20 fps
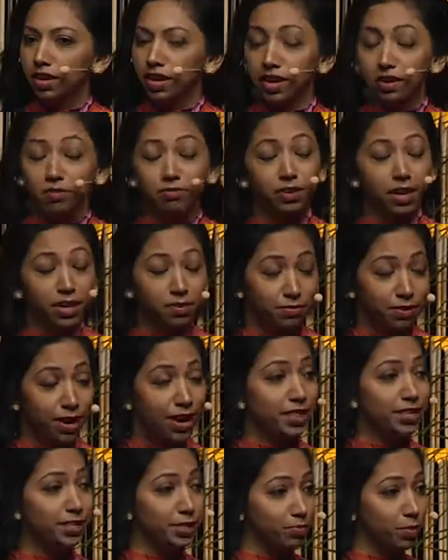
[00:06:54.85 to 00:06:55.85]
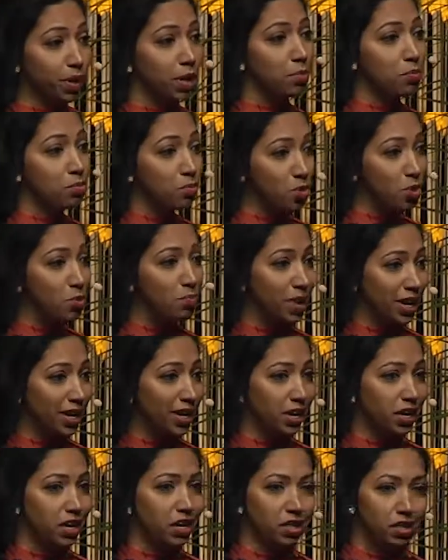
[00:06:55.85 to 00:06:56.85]
In fact, fathers make more
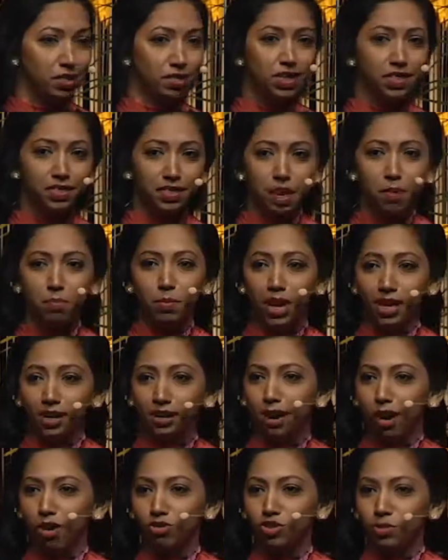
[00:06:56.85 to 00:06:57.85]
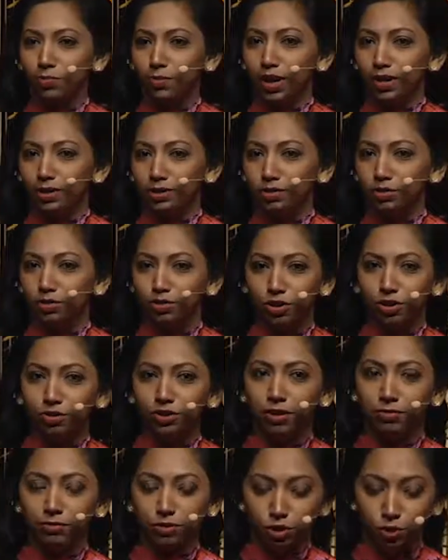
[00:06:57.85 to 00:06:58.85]
money than their male counterparts who don't
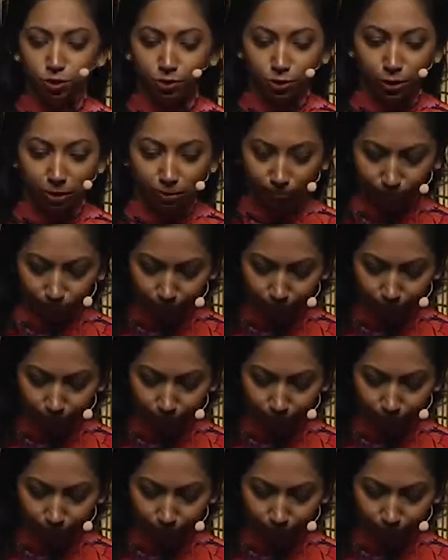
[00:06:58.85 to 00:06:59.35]
have children.